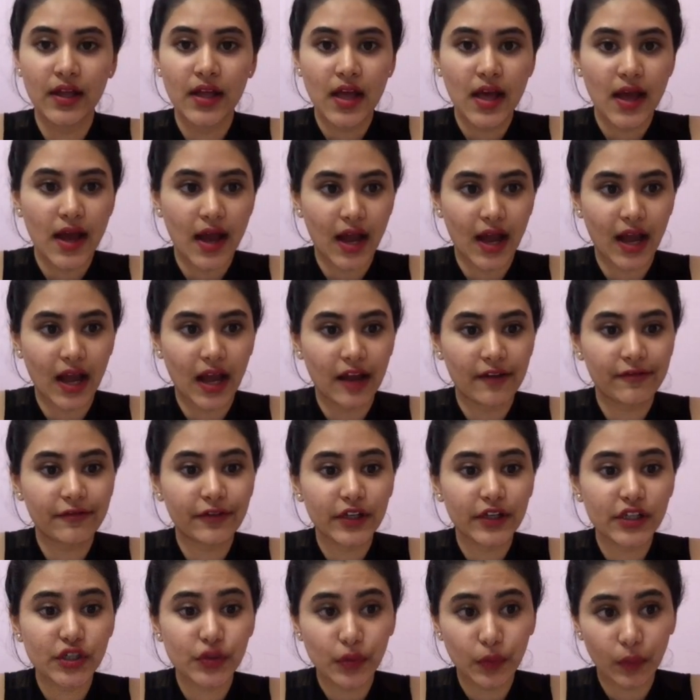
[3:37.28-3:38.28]
Uh,
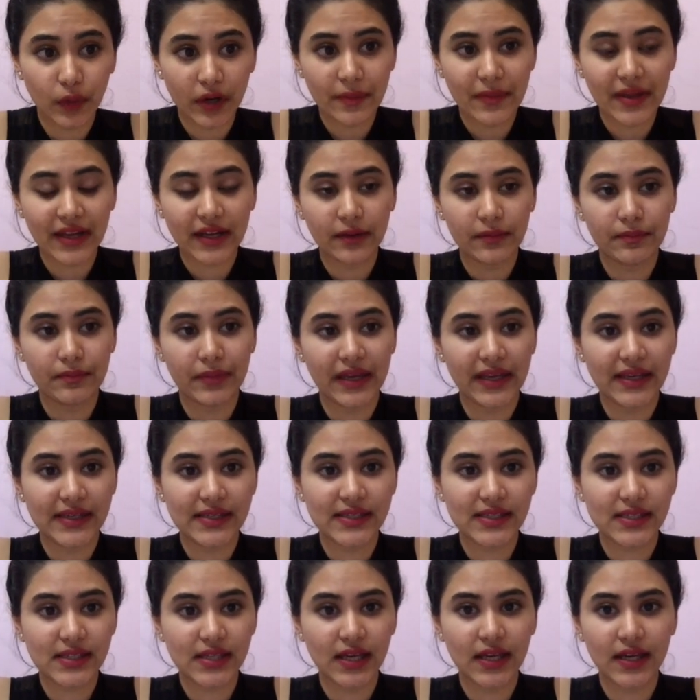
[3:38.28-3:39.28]
first, we want to make a
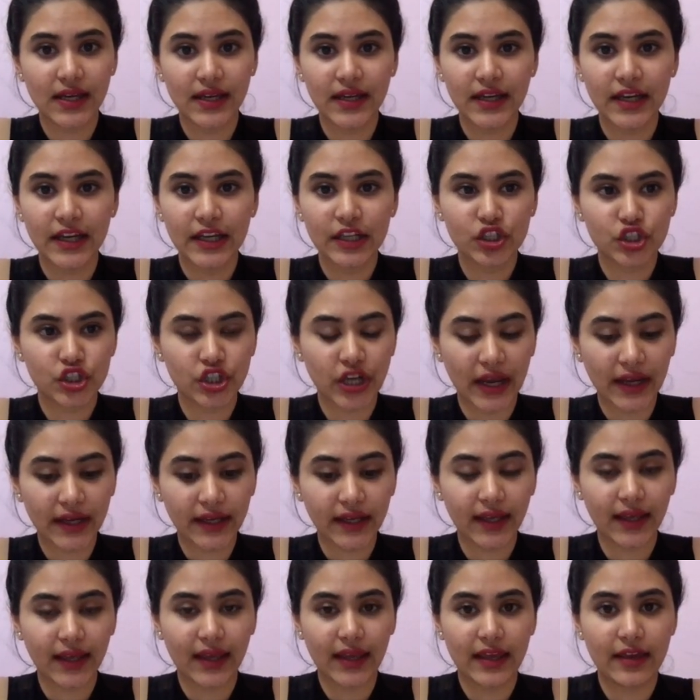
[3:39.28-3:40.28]
base check
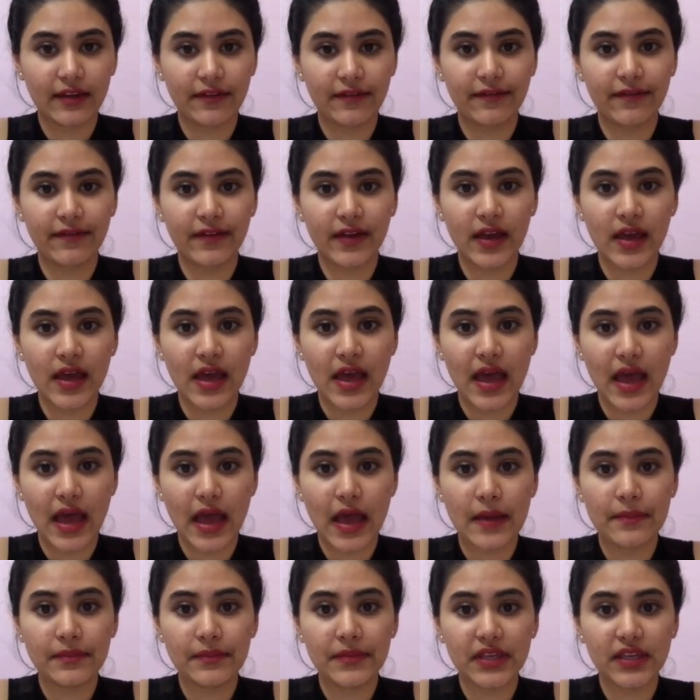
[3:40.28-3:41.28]
if
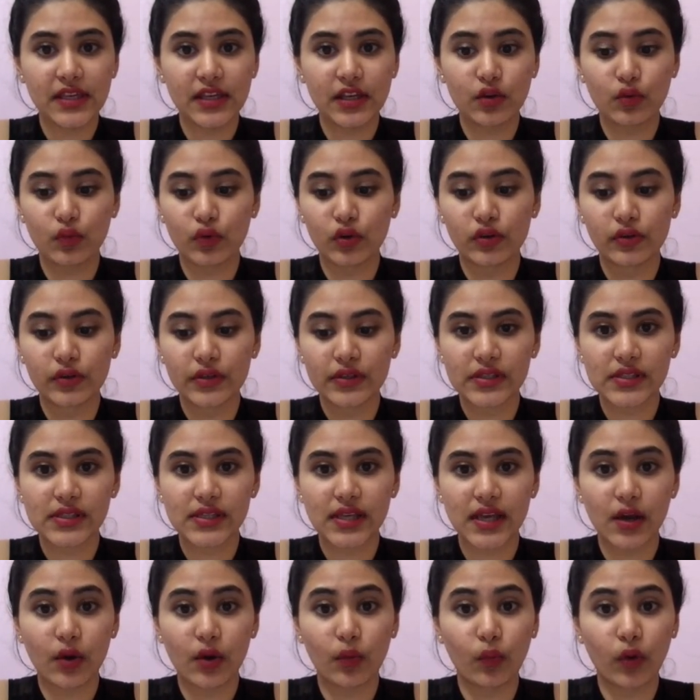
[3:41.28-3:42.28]
m equals
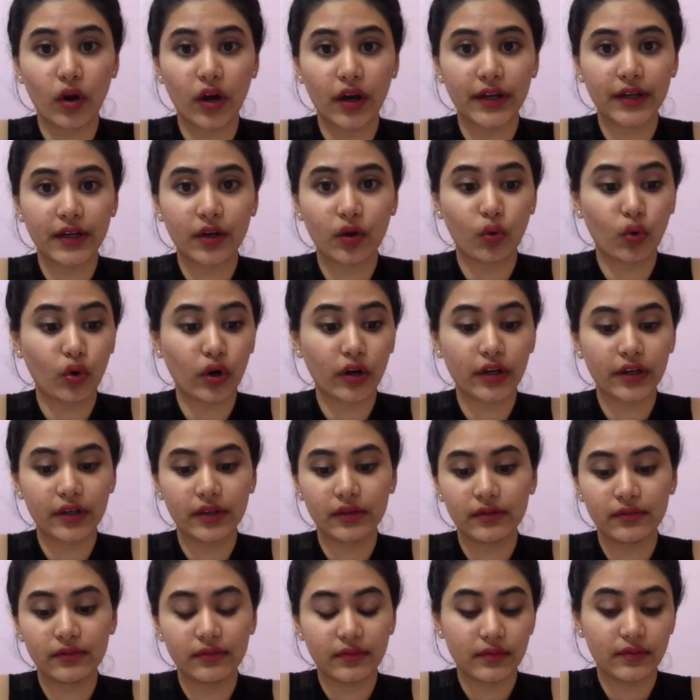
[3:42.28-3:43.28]
1 or
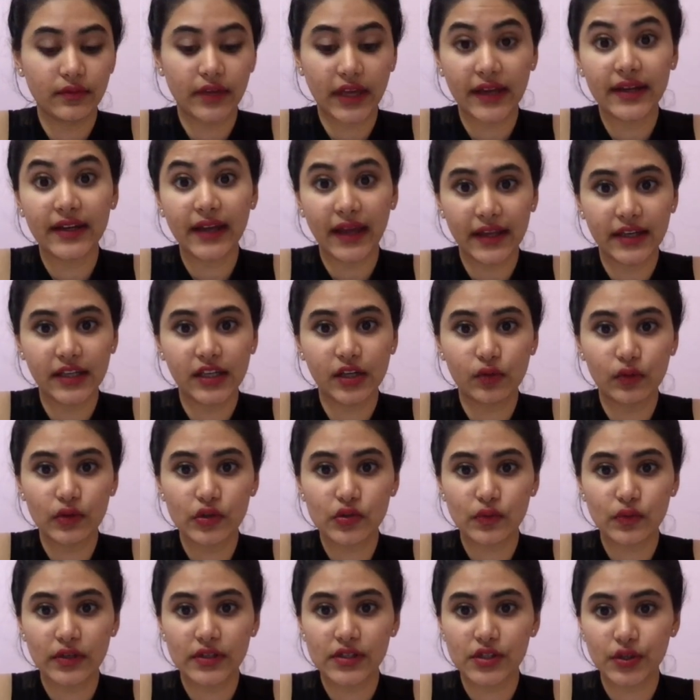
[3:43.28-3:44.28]
and n equals
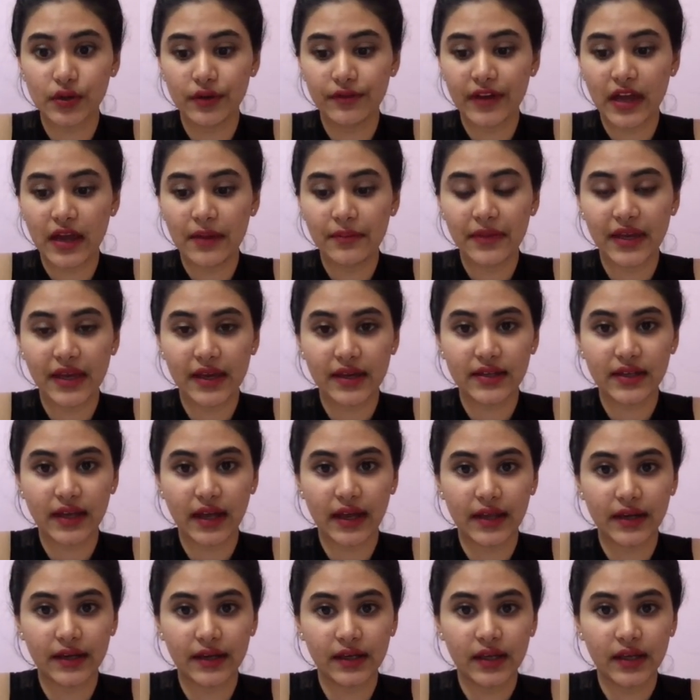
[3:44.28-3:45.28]
1. So if m and
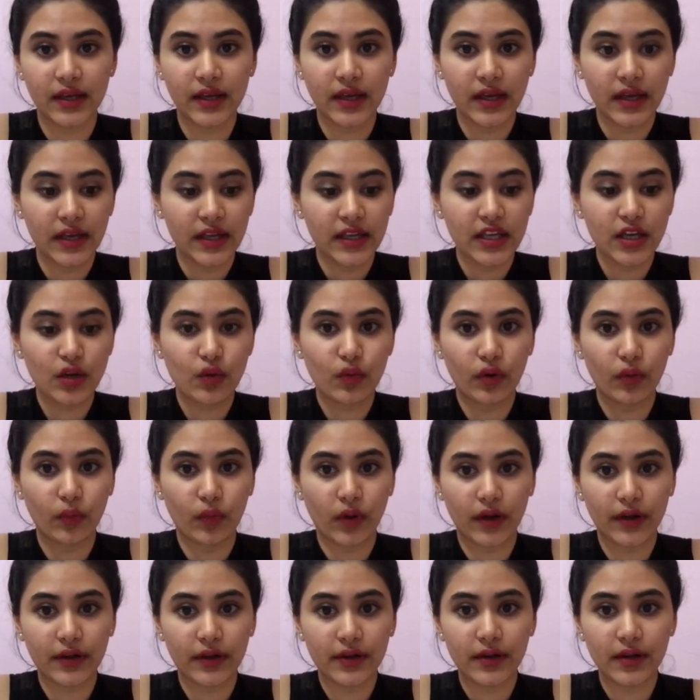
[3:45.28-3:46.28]
n equal
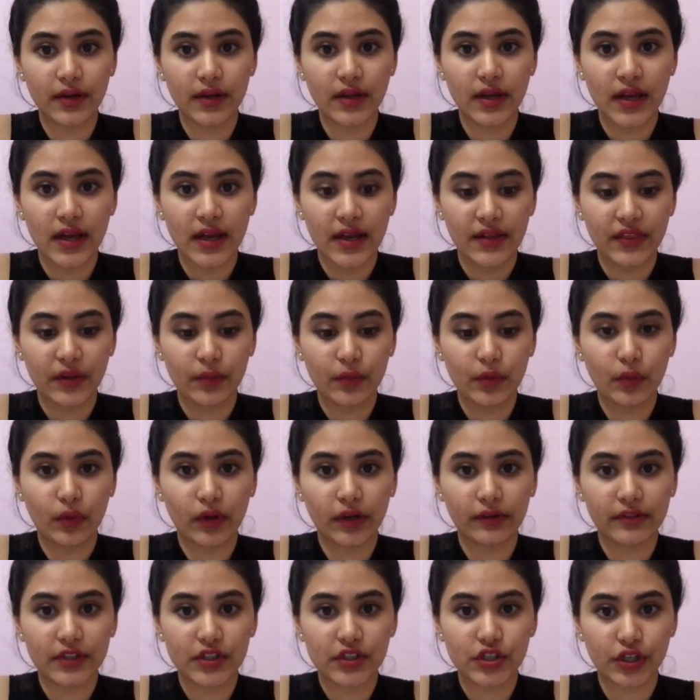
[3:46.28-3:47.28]
1, then we want to
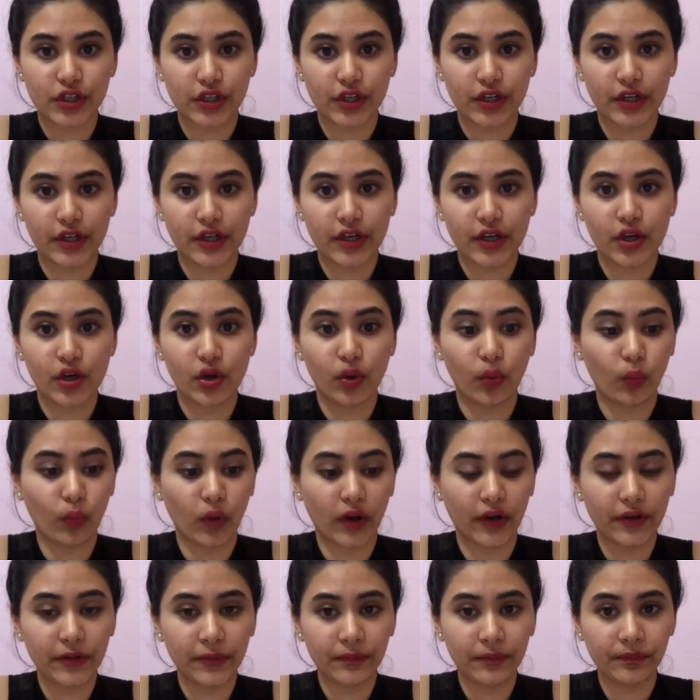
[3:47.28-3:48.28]
return 1.